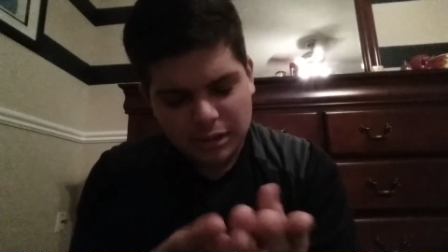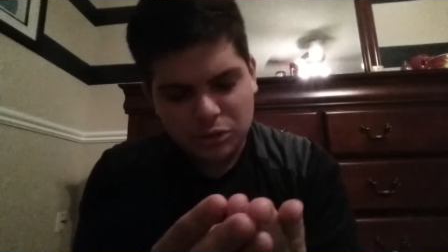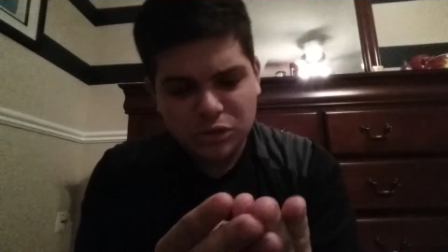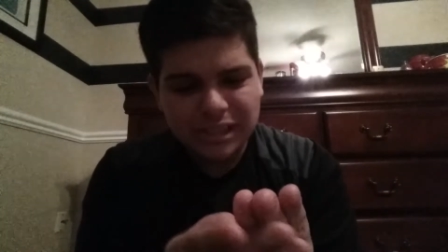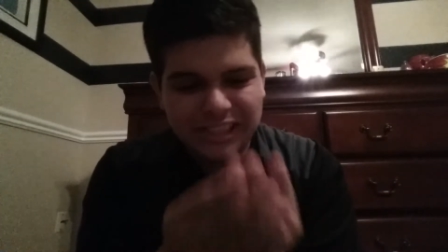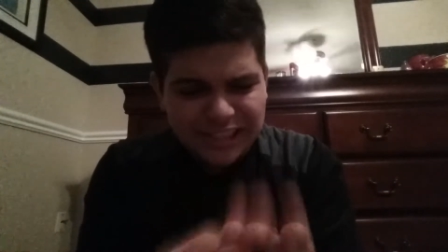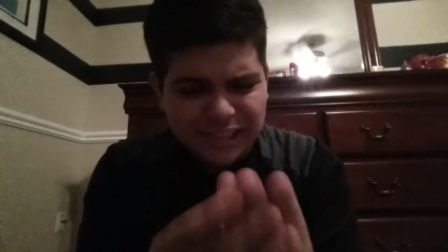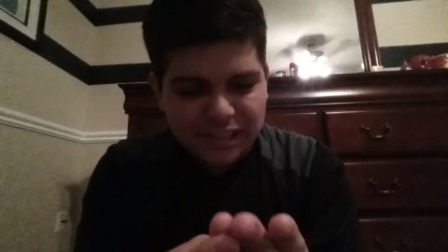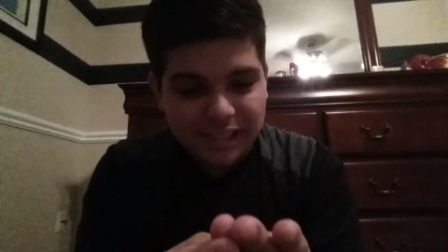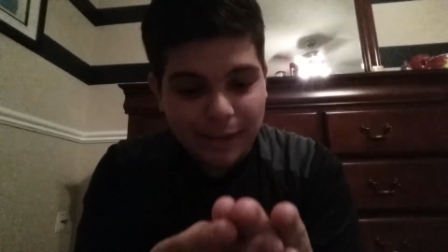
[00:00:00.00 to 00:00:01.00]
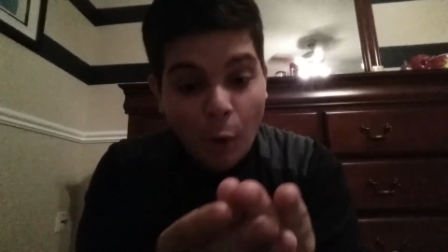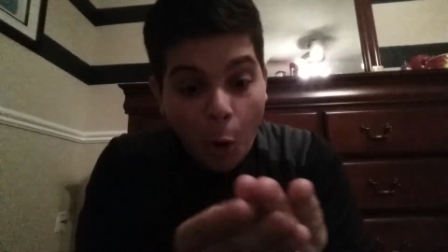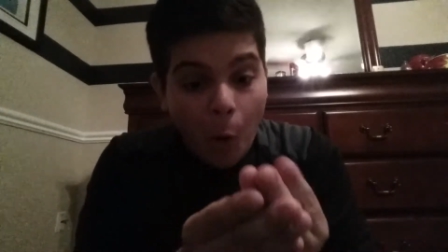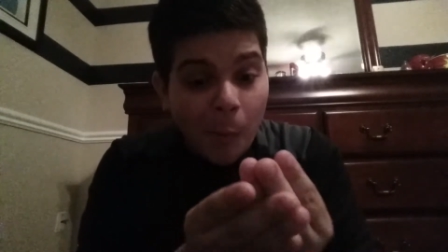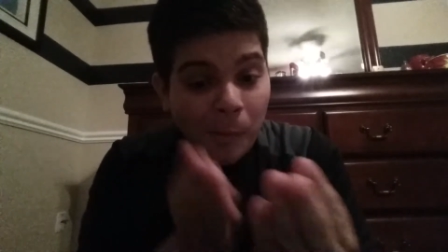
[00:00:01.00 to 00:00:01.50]
oh, I hate this game.
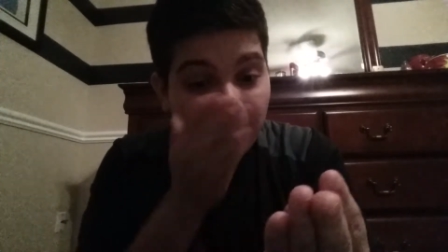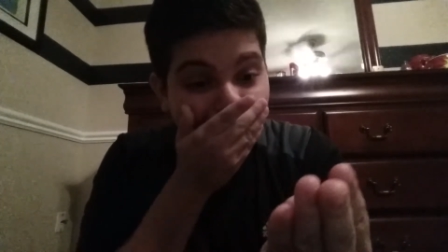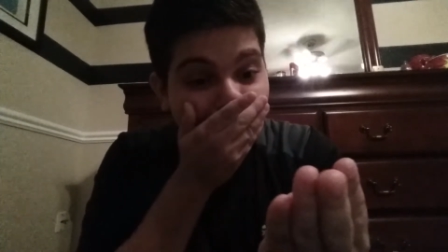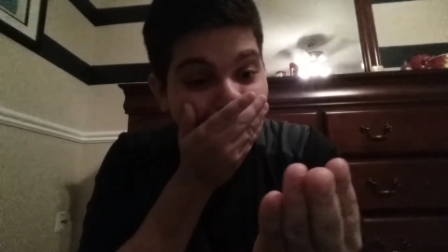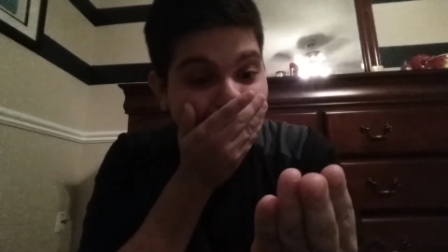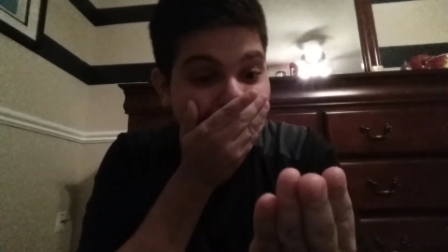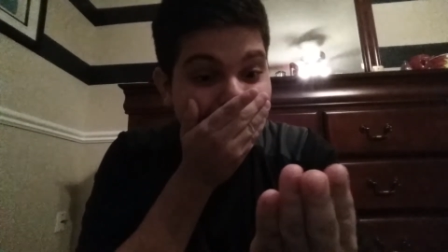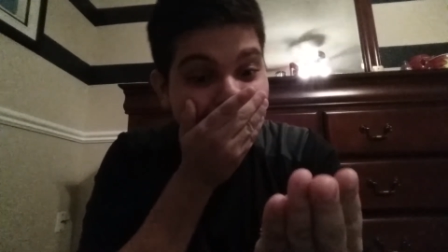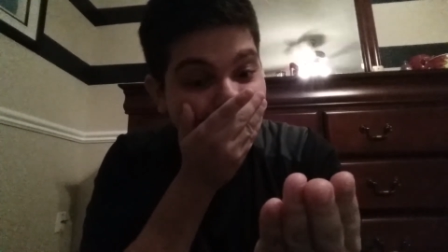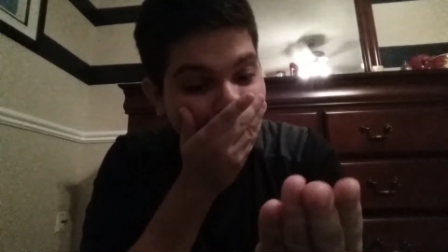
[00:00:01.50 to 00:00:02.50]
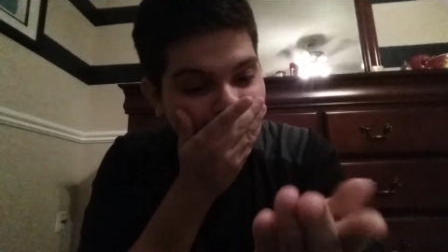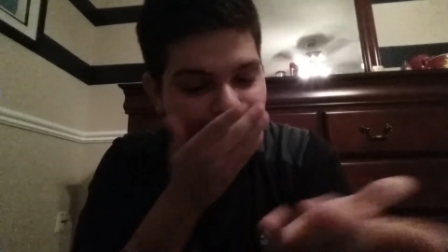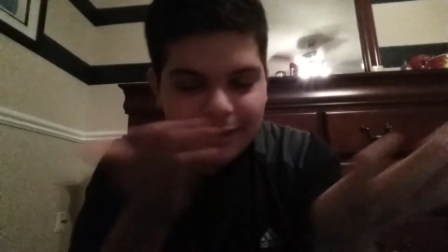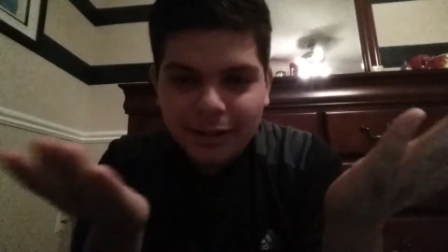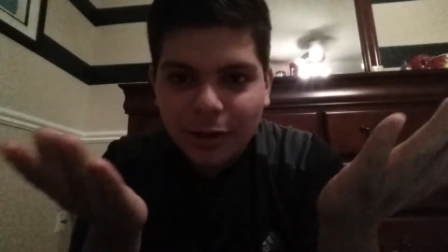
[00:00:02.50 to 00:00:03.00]
Oh my god, it's so good,
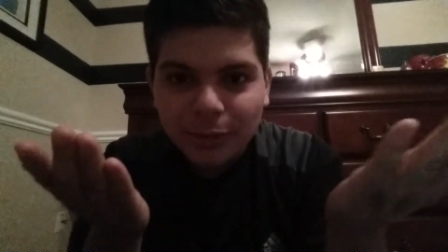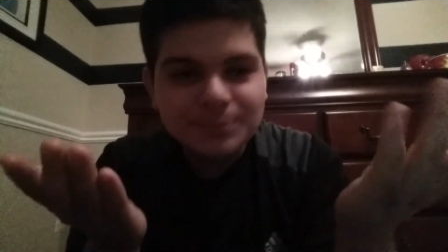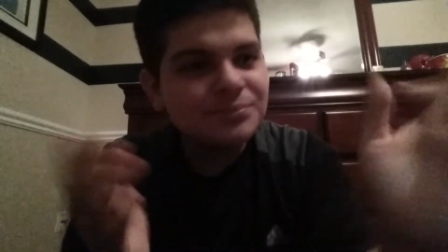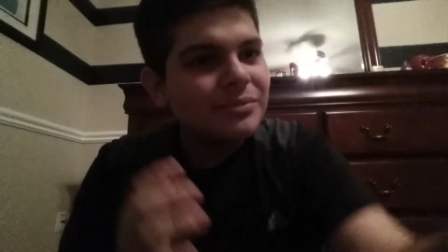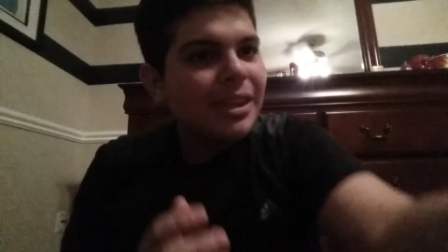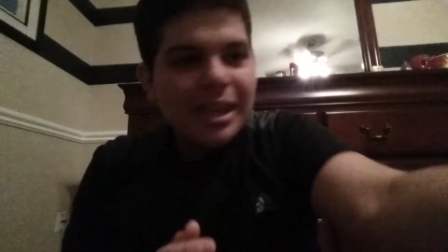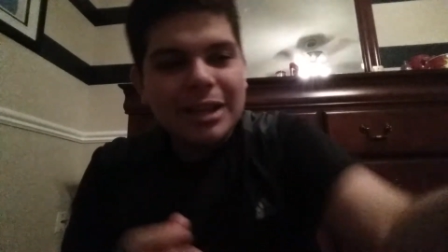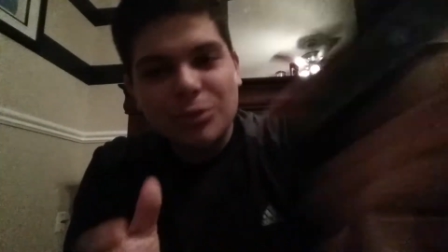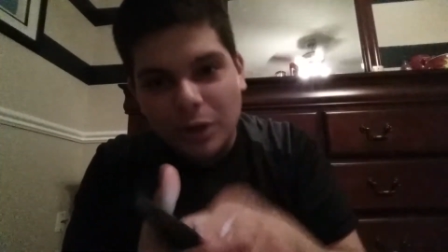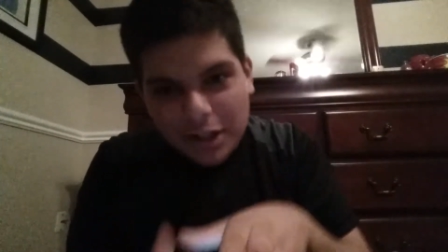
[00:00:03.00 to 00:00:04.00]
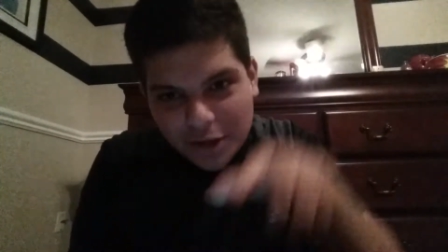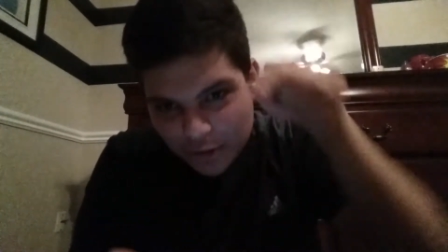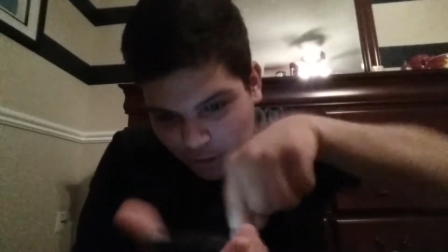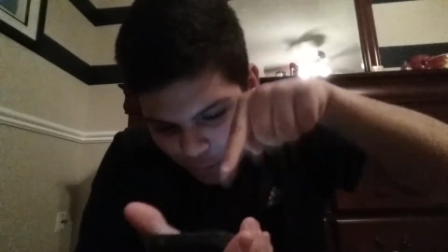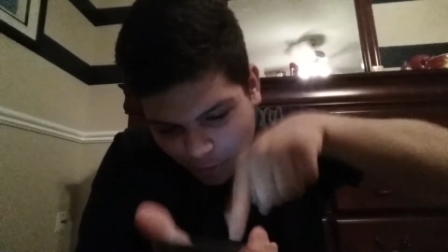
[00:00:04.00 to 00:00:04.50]
you know? It's one of
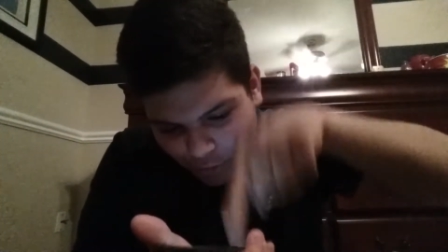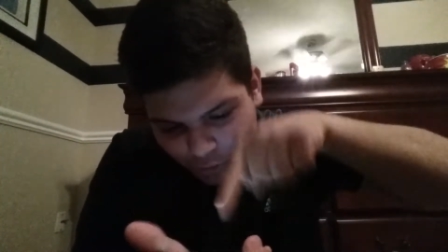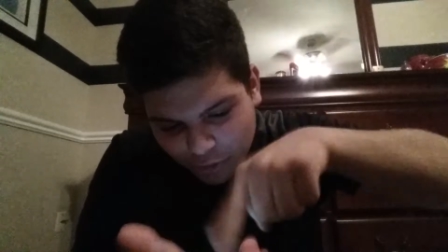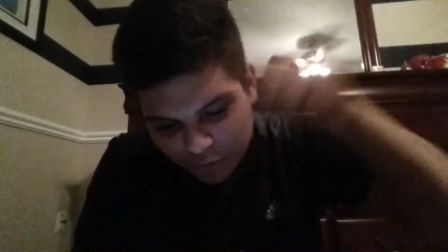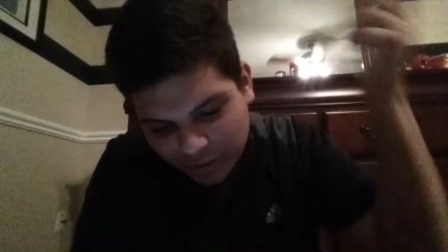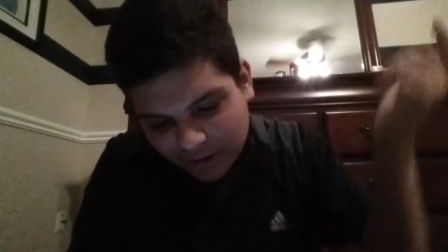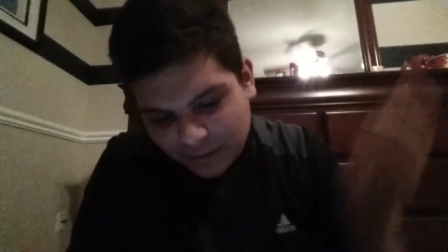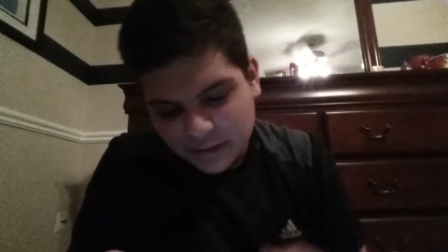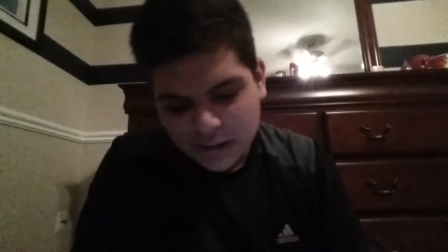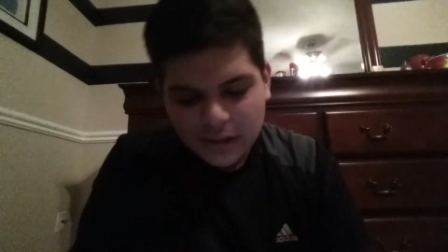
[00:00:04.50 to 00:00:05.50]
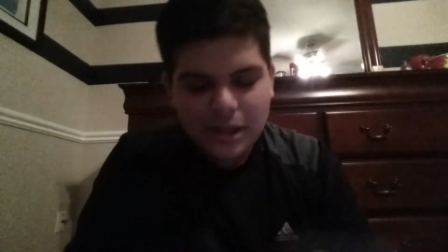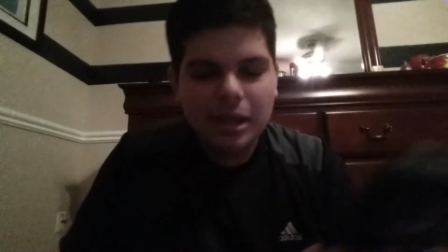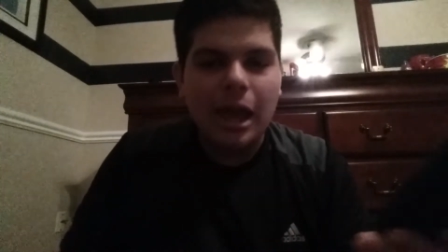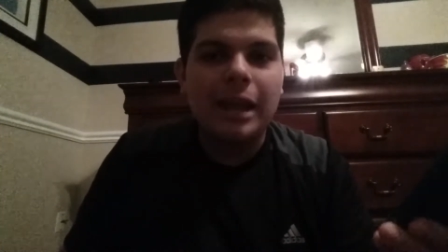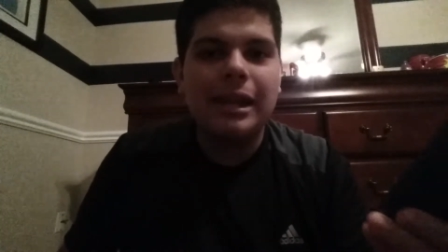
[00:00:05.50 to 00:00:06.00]
those doing, doing, doing, doing.
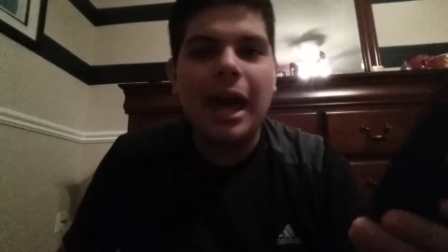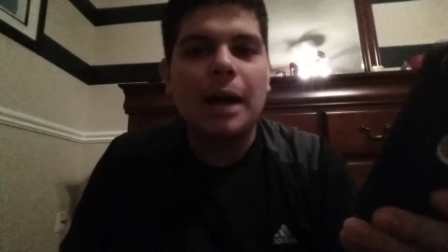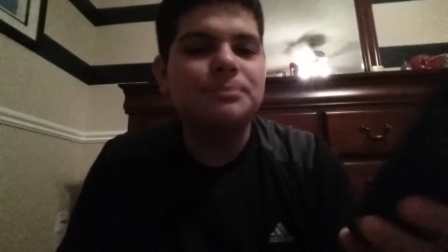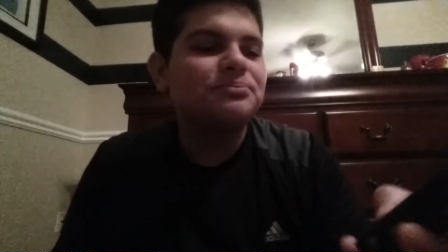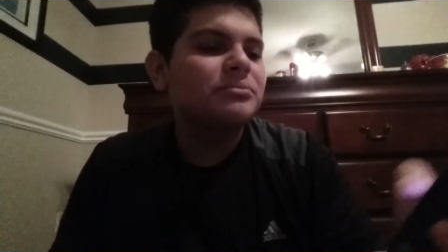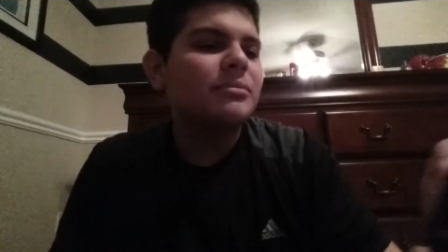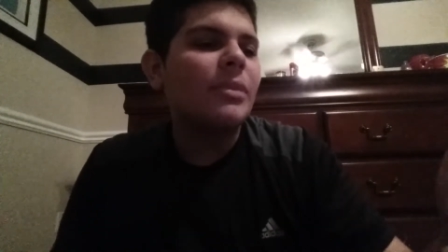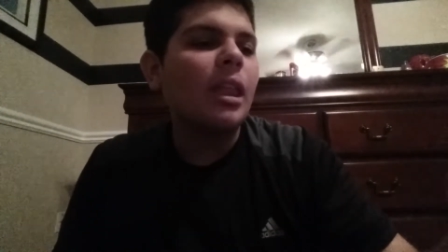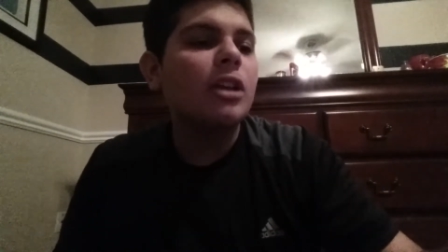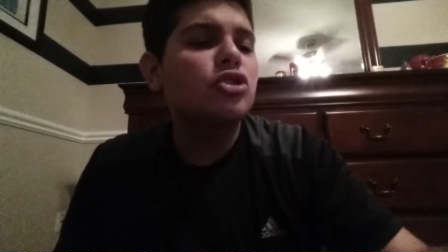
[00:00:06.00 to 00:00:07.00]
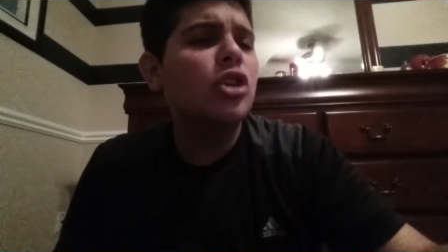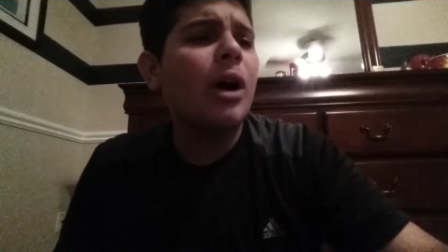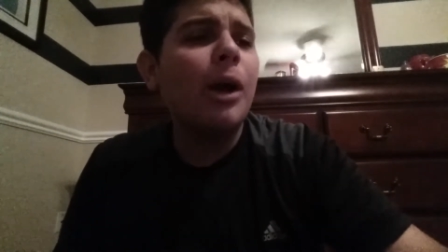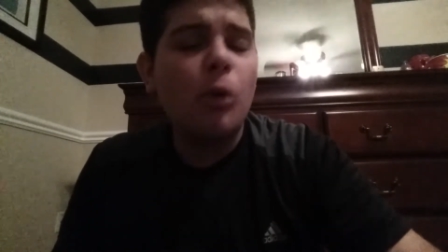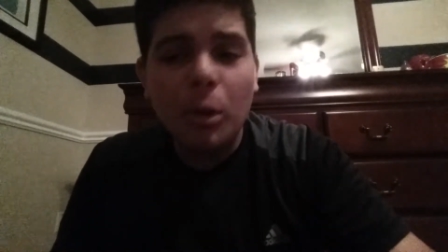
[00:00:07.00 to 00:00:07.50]
And yeah,
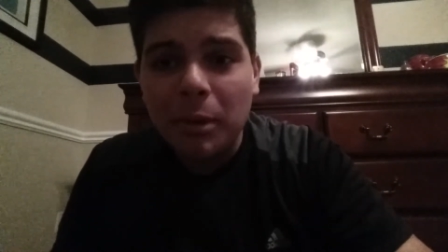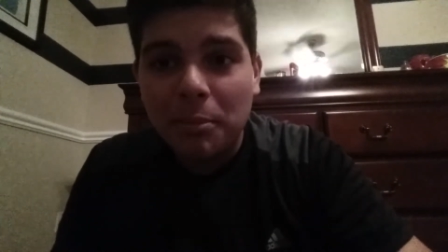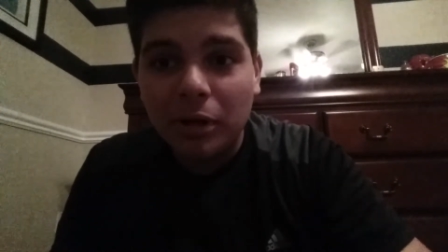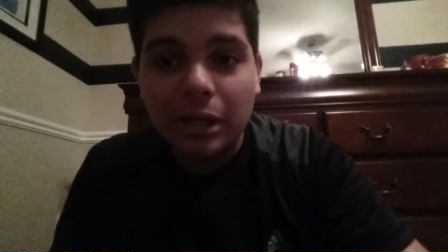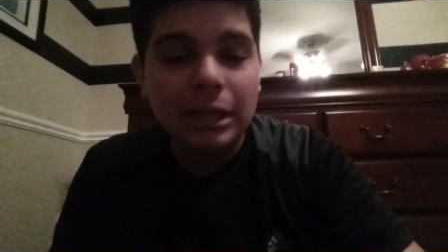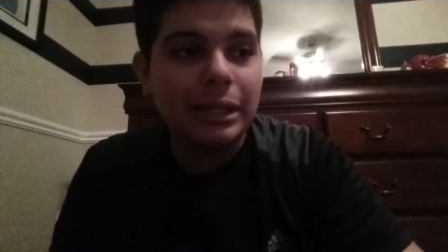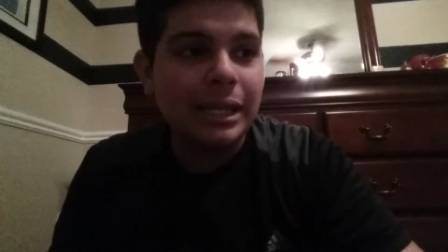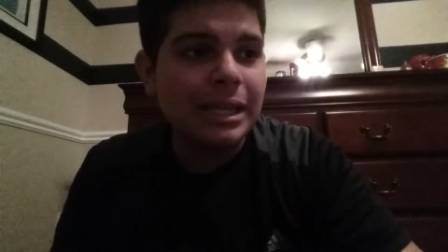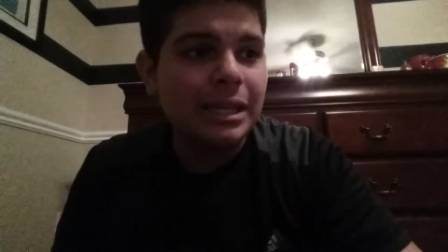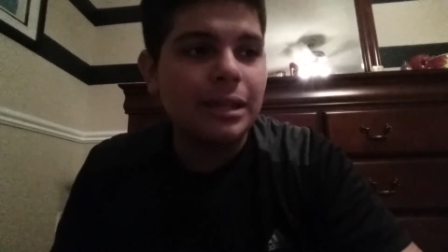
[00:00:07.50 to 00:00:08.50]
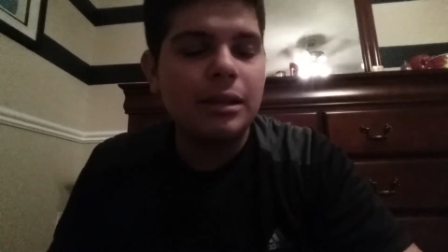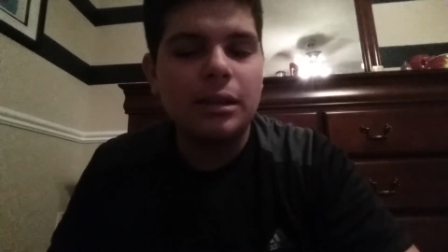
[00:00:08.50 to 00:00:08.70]
so I will be putting a link